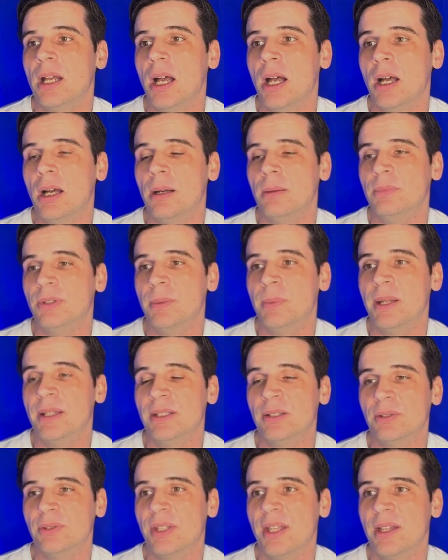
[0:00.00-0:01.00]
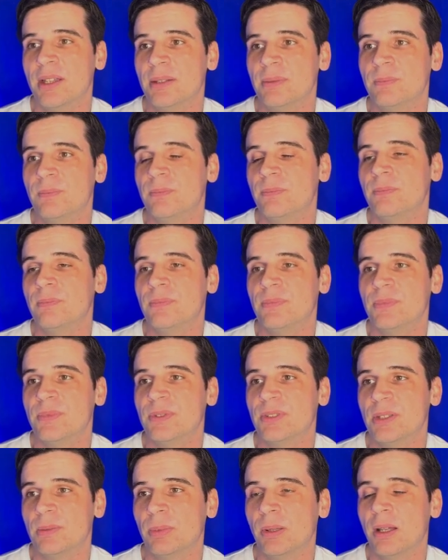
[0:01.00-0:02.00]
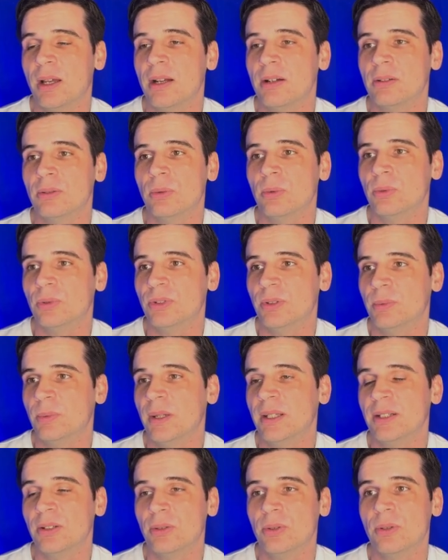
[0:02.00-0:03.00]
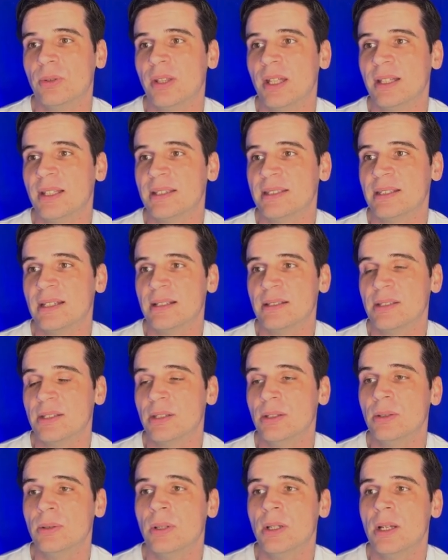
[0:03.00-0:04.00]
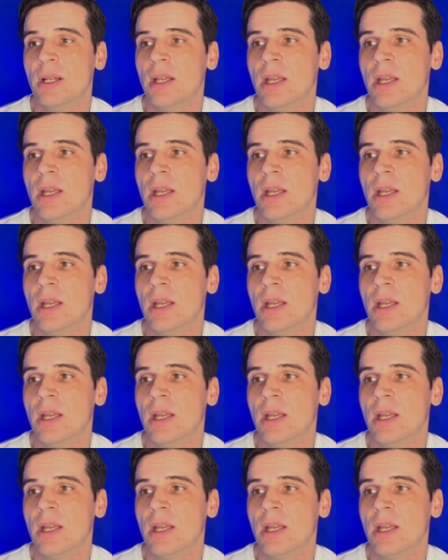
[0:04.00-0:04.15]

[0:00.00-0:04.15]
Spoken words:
depending on their supplier or depending on who they're listening to.